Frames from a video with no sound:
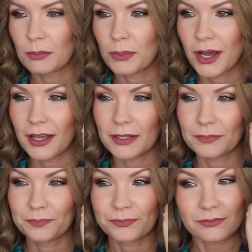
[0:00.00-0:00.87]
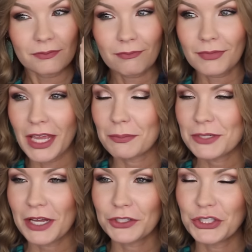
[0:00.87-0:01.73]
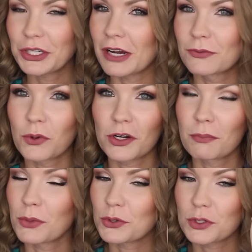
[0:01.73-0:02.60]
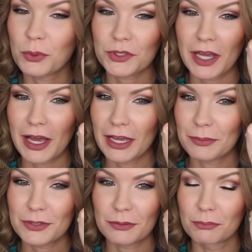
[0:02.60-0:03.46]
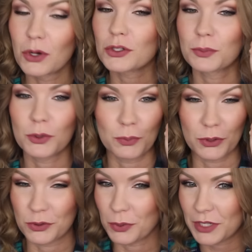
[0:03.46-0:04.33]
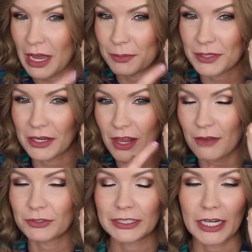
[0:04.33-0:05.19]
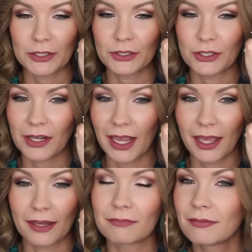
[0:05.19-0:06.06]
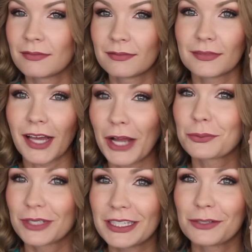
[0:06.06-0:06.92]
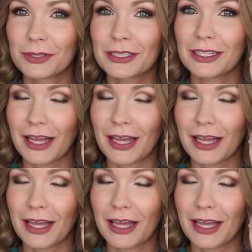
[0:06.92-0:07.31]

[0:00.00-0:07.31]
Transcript: but I'm telling you, I've worn them multiple times, multiple times in every color, and I really, really